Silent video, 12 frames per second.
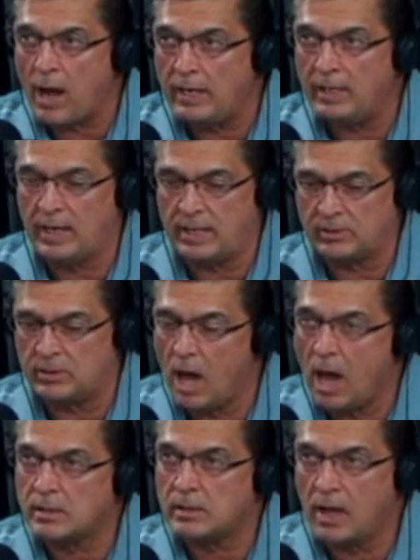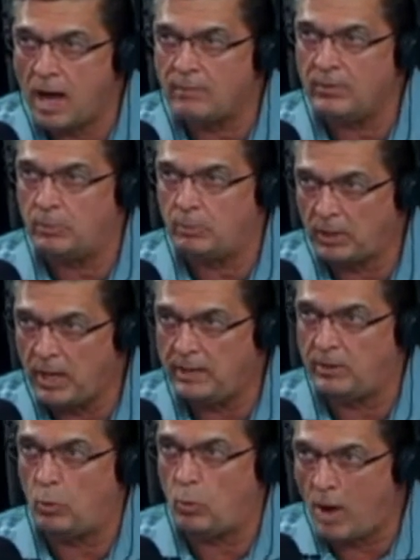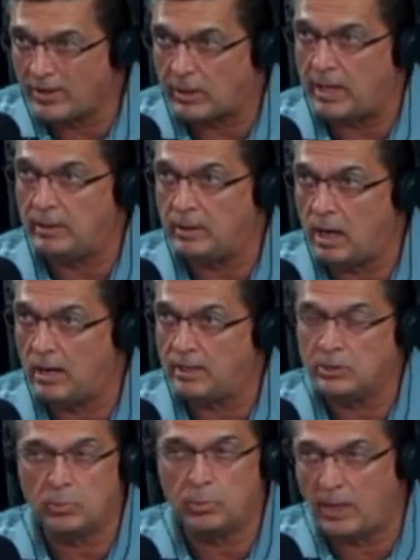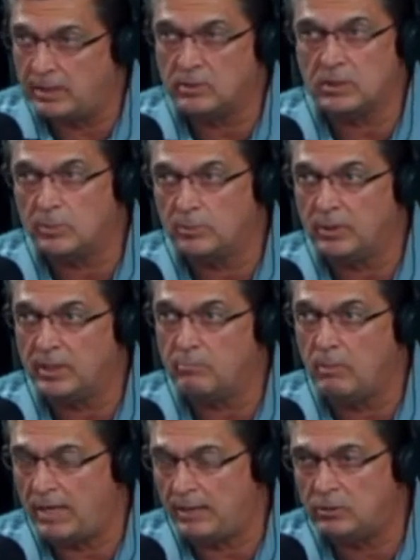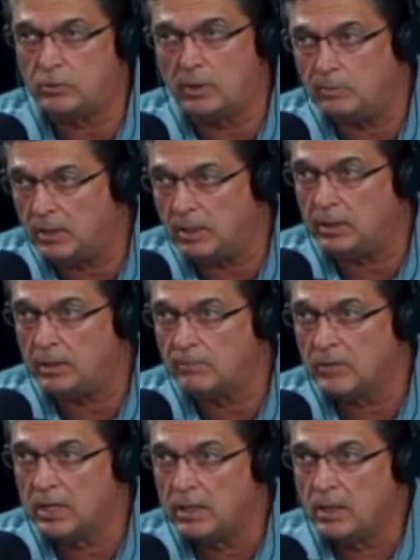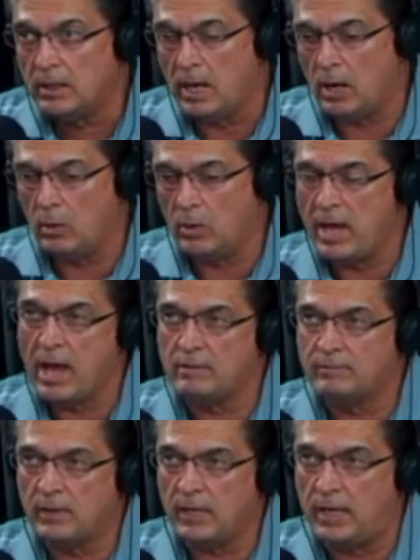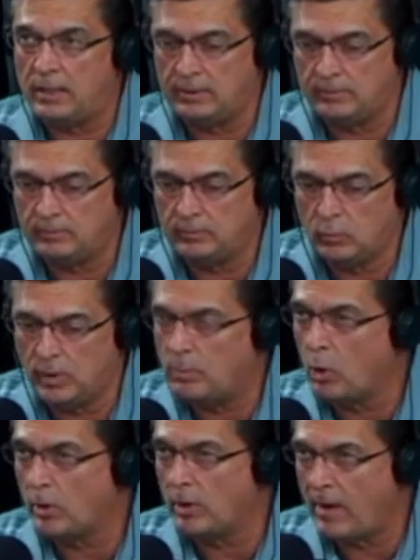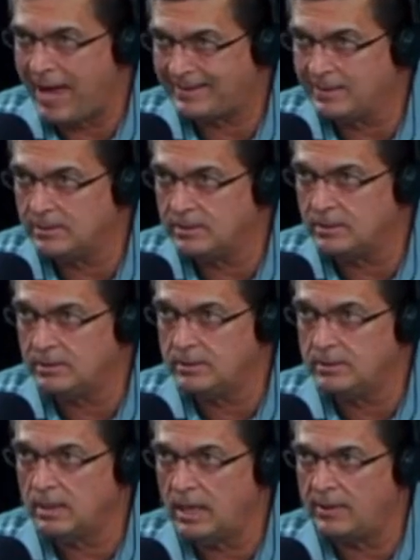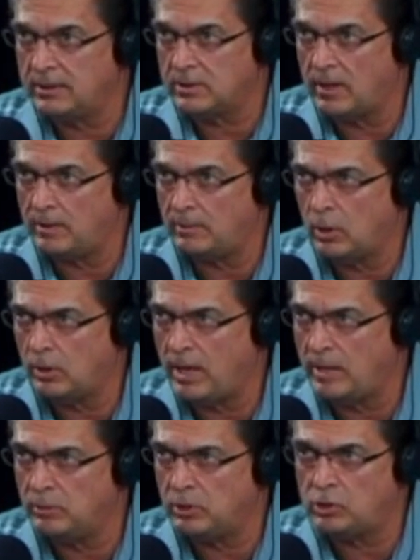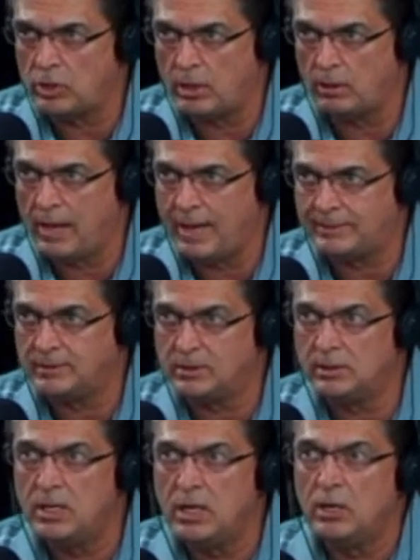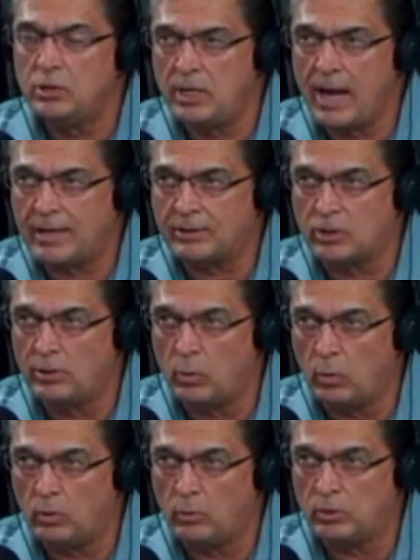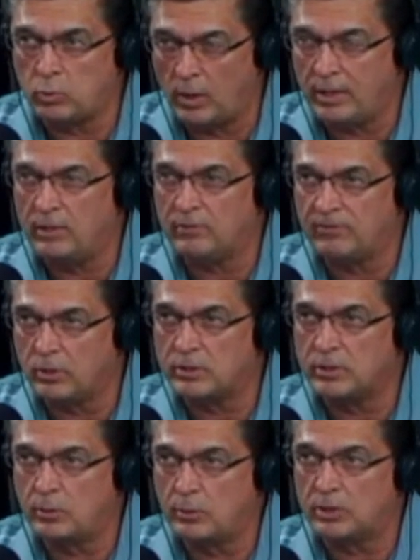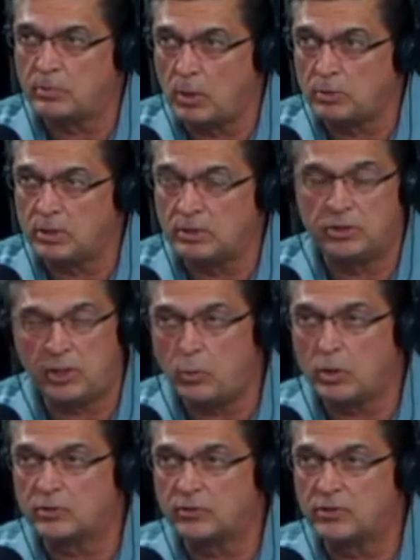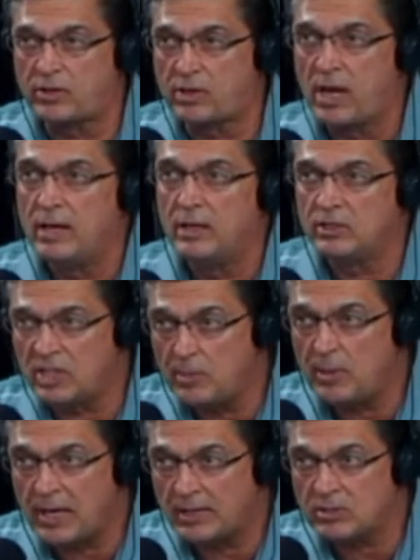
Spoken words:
it has not gotten the play that Watergate got is plain and simply mainstream media. Now, we have reporter Atkinson. I think her name is Cheryl Atkinson. She actually was one of the first to expose this. She works for CBS News.